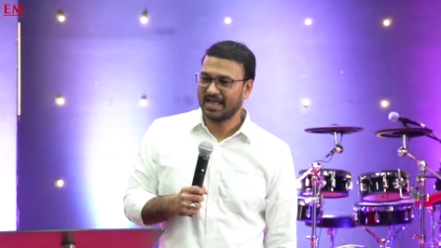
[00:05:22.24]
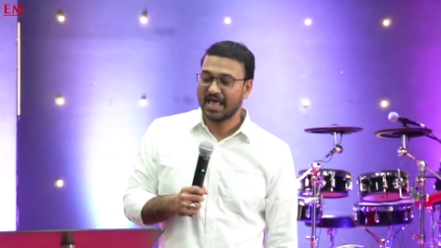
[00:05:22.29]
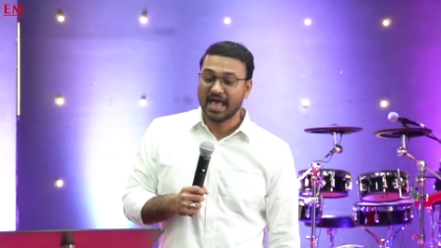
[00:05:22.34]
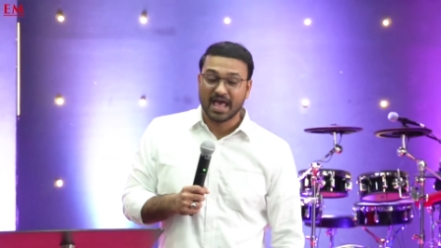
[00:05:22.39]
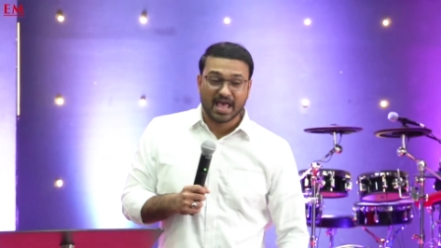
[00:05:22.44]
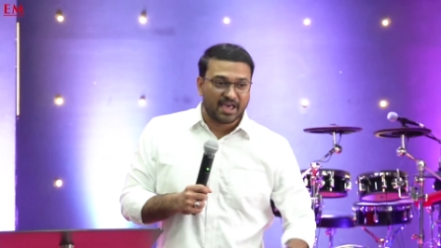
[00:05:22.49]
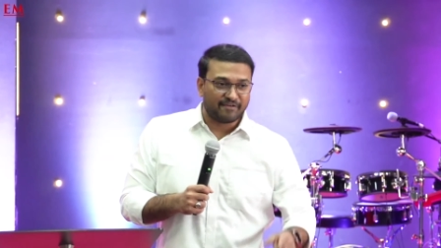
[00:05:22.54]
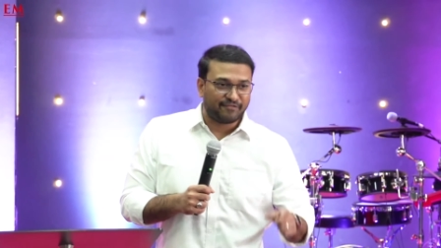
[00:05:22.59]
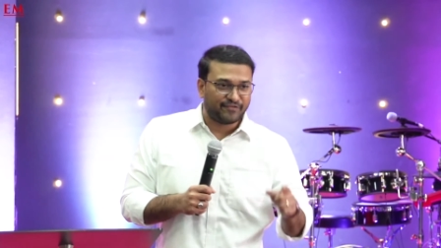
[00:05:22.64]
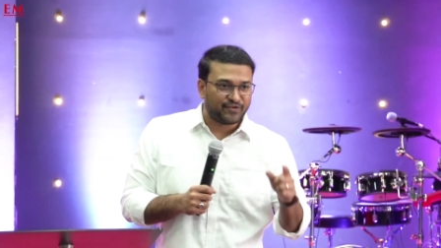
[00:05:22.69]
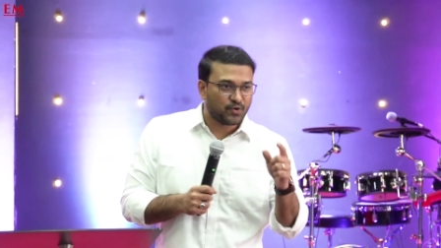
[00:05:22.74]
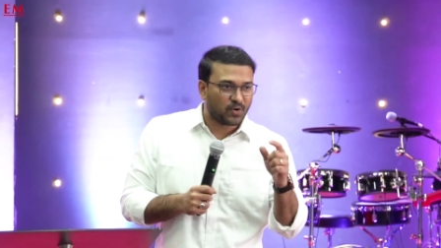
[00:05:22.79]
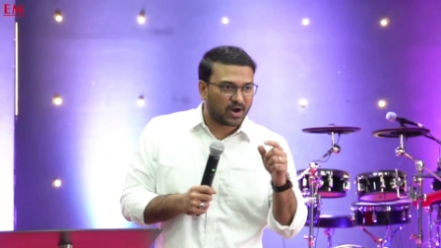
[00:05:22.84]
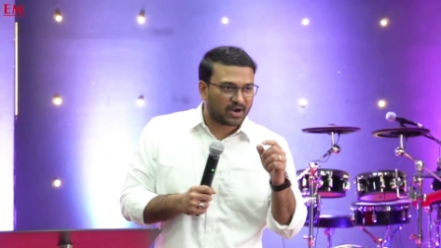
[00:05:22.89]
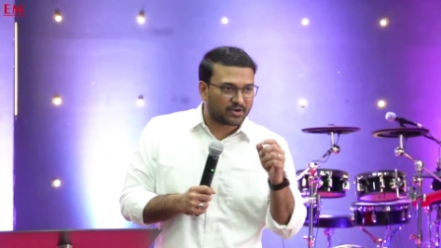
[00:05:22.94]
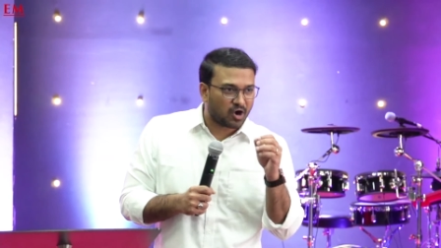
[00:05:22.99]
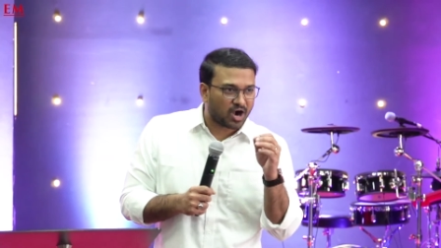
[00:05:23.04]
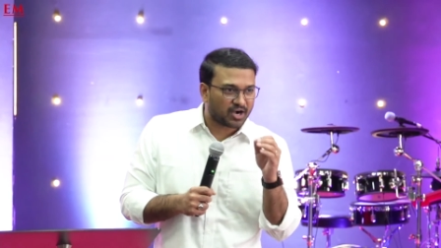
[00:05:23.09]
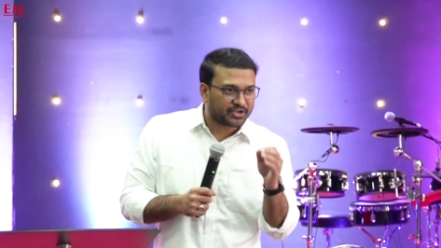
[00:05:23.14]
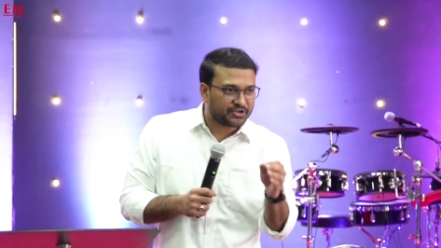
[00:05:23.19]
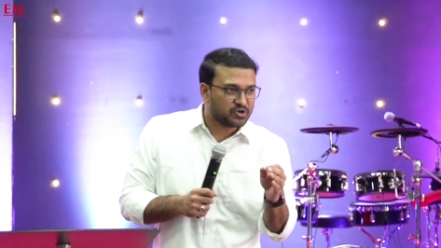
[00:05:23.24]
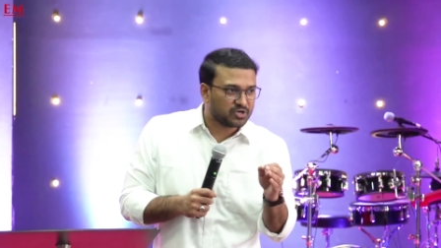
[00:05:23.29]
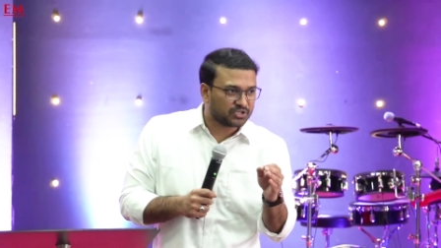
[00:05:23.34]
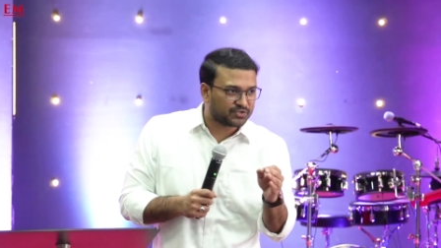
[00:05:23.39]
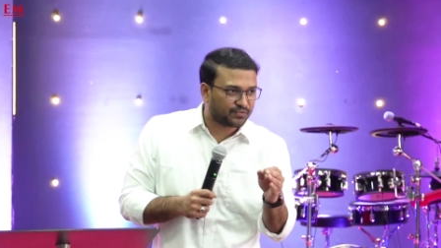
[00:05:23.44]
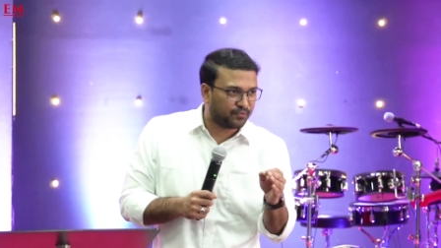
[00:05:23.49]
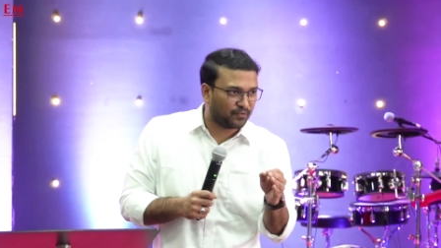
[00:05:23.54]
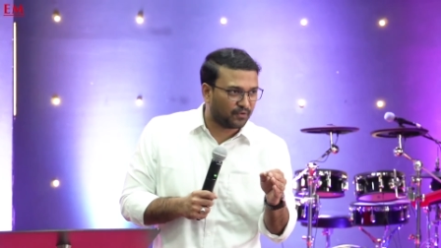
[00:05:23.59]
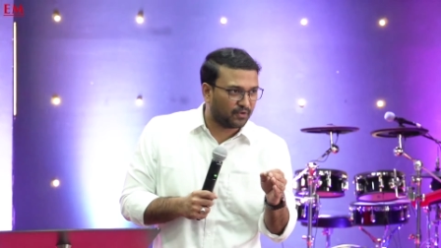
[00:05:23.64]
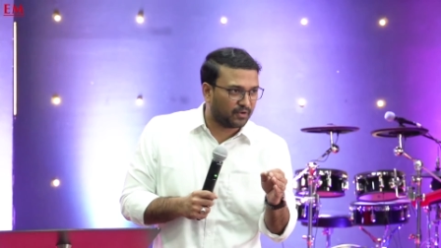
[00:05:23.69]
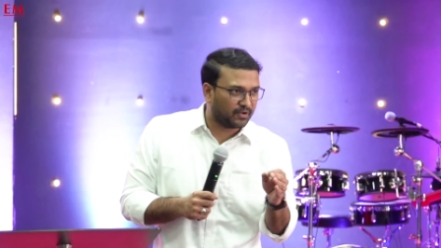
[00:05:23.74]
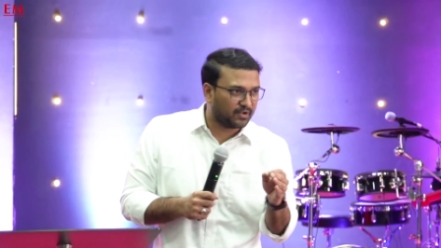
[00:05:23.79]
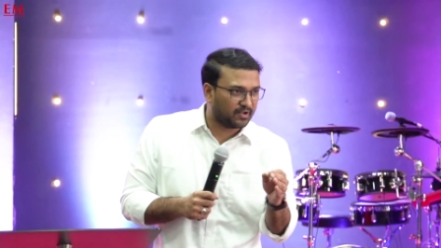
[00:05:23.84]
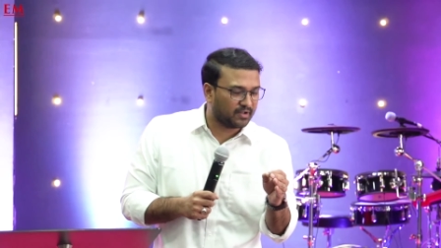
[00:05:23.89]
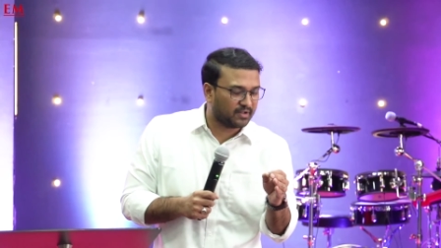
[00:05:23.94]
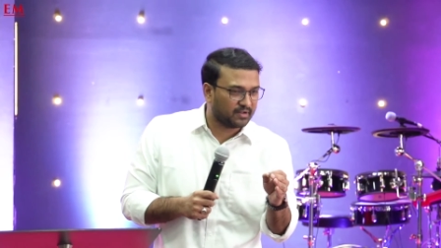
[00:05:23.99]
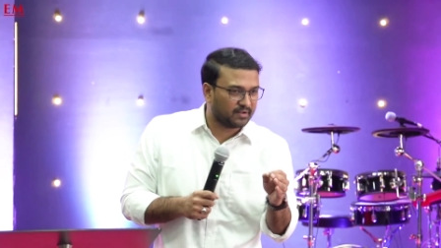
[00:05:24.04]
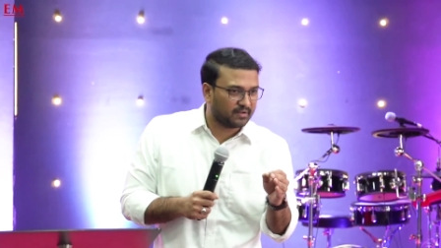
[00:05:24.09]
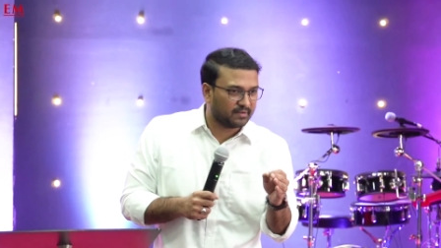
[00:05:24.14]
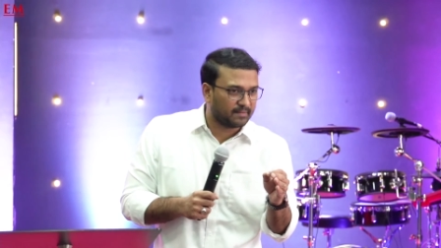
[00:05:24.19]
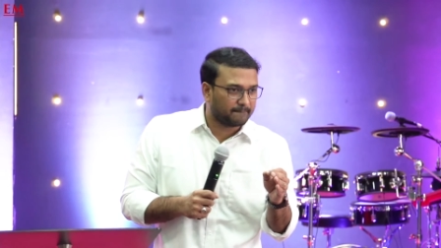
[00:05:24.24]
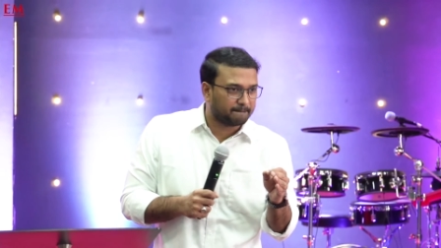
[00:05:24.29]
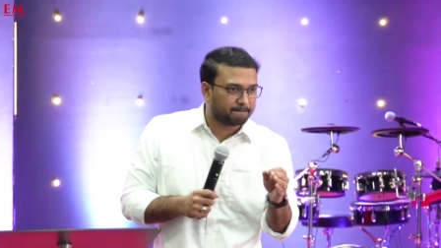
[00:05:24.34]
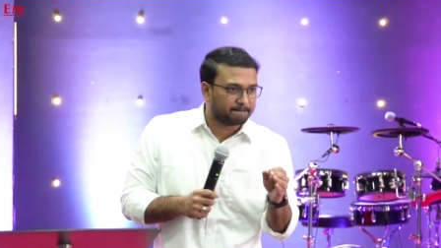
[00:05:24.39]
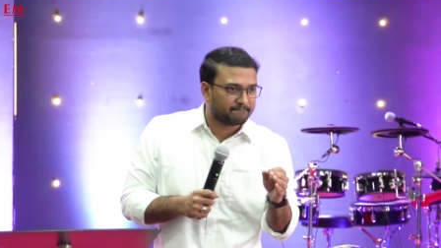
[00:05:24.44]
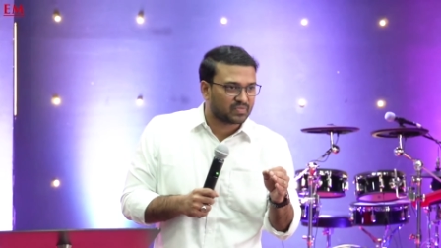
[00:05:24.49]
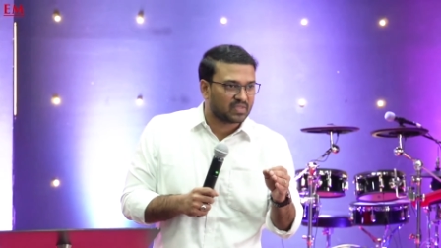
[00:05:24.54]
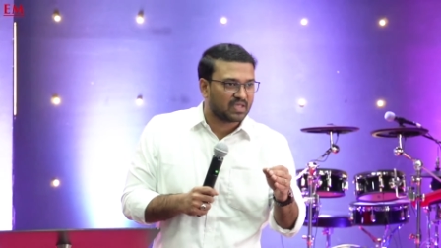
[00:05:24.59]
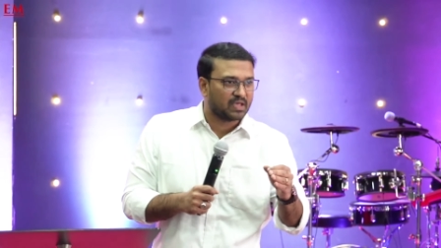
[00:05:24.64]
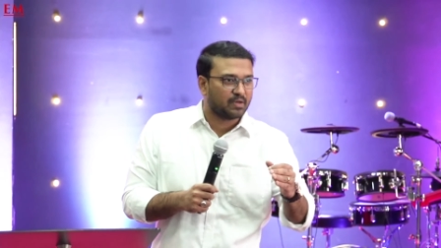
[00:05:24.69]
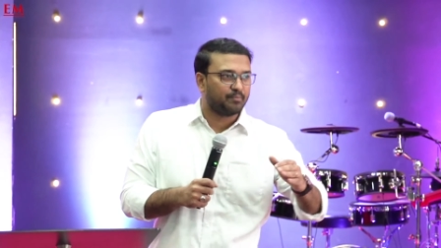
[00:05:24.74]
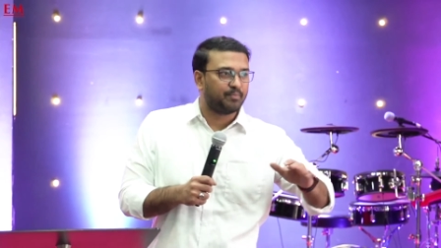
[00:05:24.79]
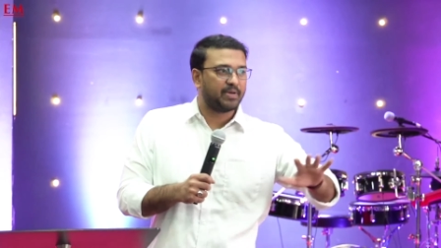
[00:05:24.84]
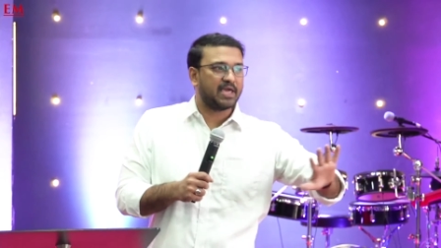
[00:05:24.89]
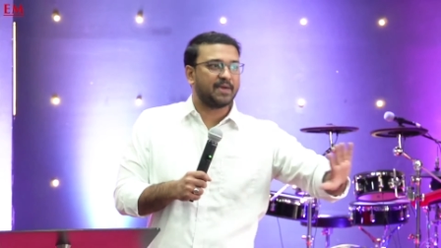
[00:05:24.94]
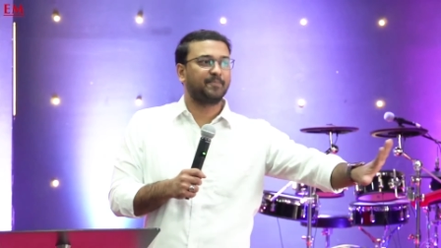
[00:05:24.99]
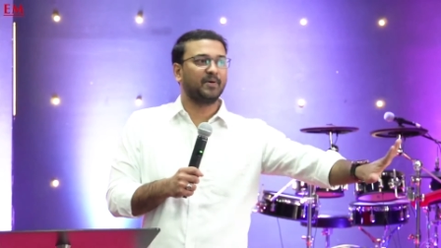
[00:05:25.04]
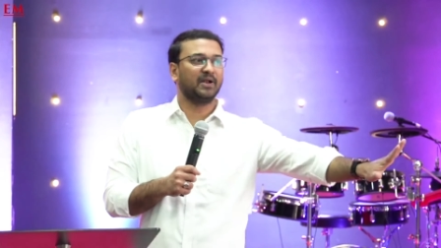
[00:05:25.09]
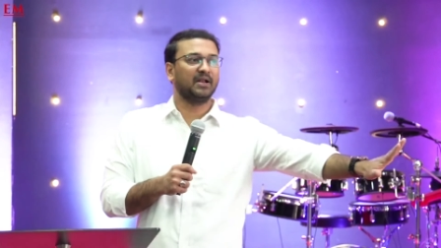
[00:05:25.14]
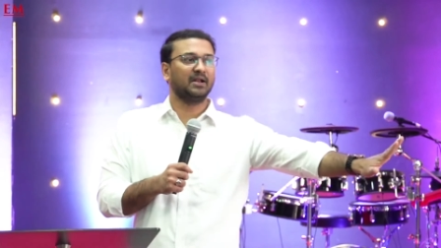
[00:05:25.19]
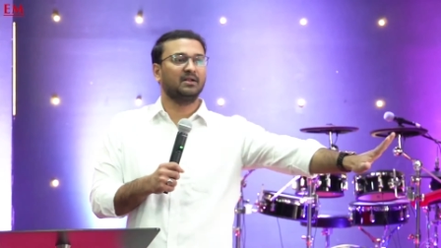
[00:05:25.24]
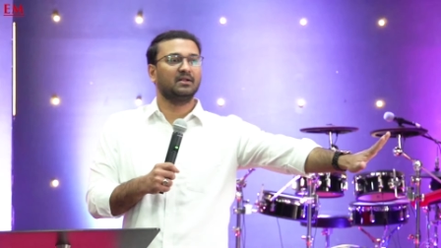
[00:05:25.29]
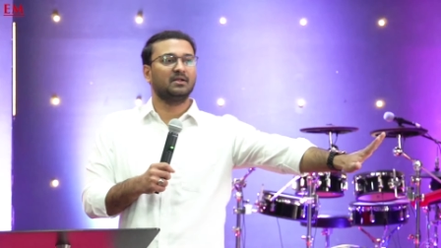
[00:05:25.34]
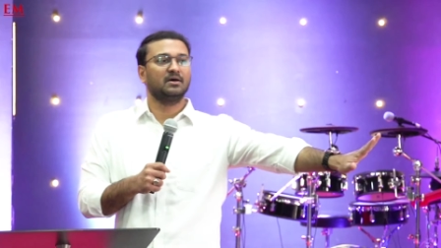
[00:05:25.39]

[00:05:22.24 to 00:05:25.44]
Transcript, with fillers: If you are not useful, people